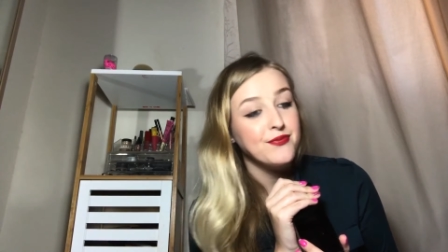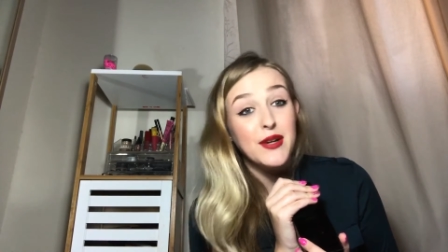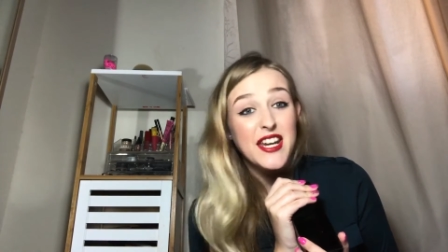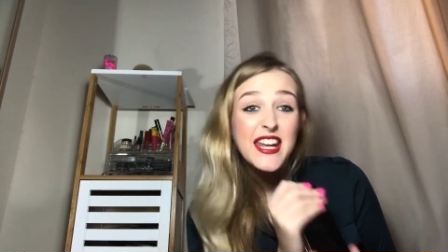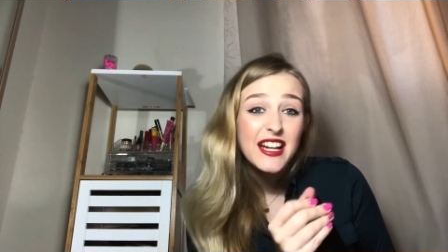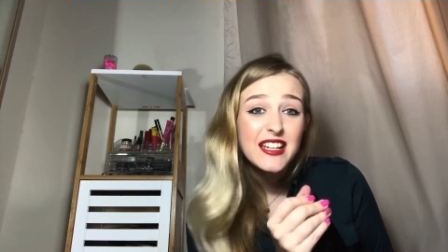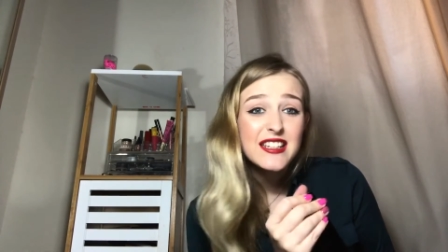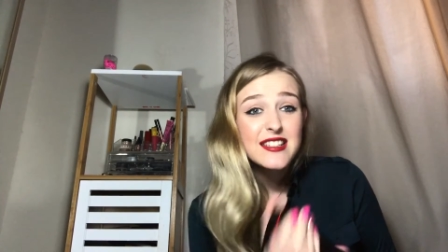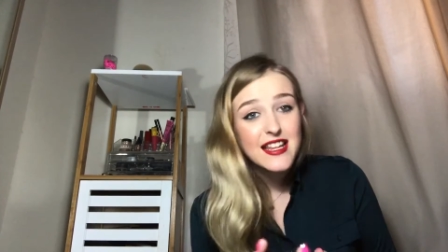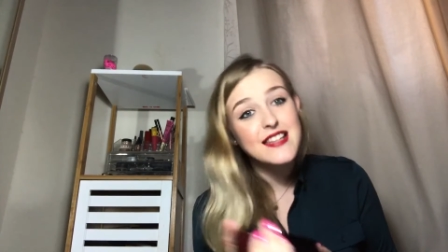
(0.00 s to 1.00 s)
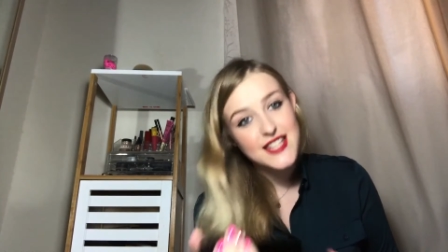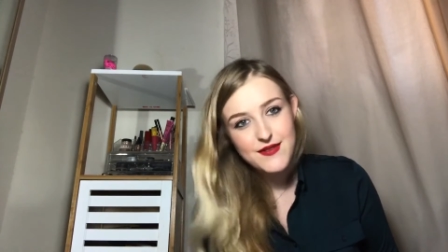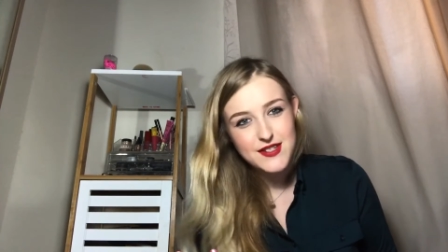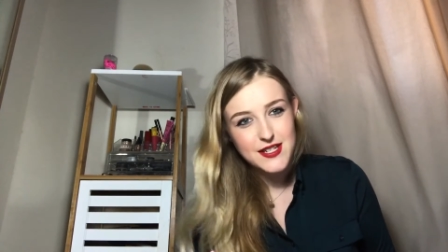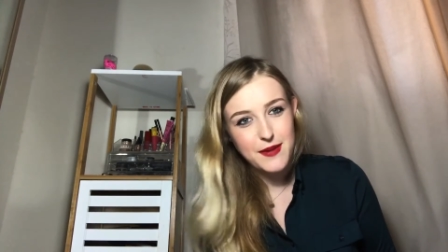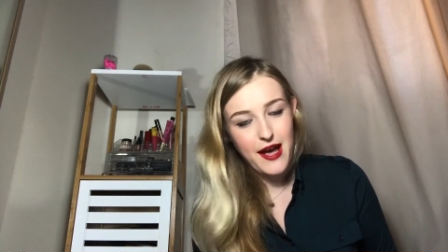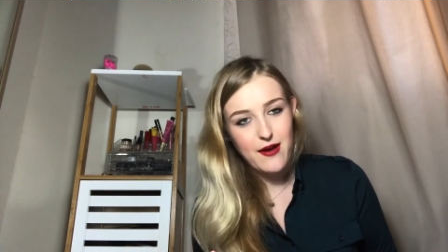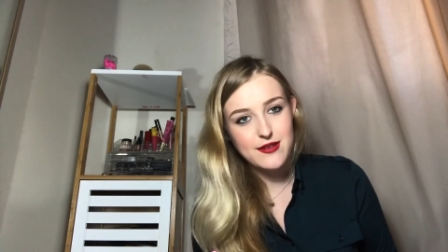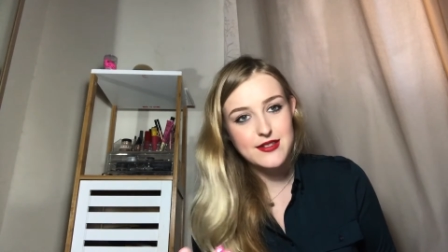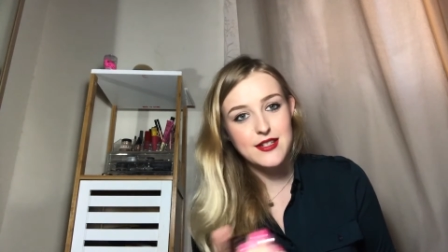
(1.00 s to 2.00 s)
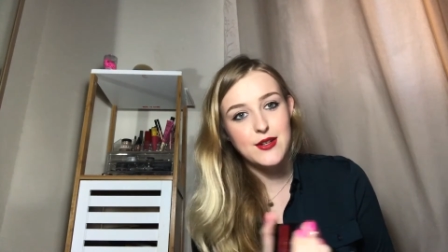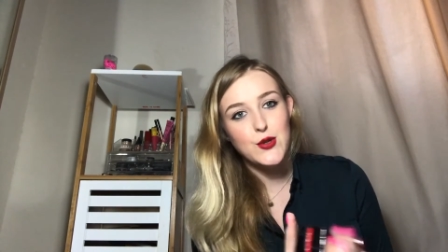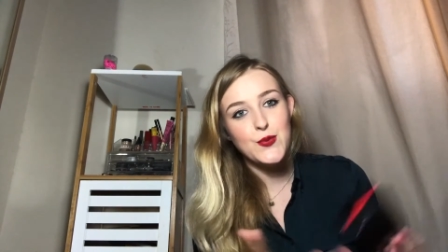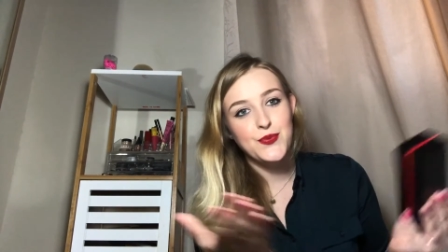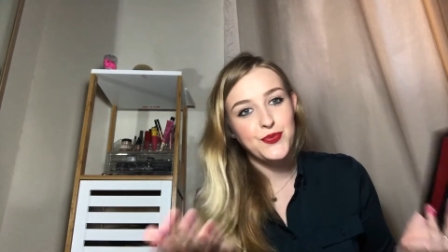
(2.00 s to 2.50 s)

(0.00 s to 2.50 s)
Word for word: But in England, they're £70, so,